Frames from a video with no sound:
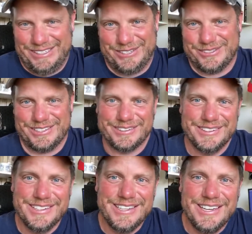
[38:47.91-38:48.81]
Interesting.
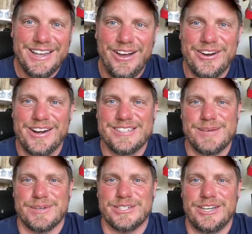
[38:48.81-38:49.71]
Oh, you're in a
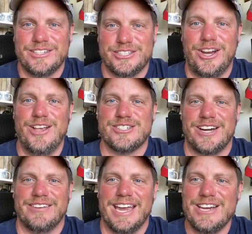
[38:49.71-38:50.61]
sleeper. Sean's
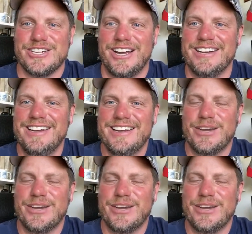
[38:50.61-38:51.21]
driving. Hey, Sean.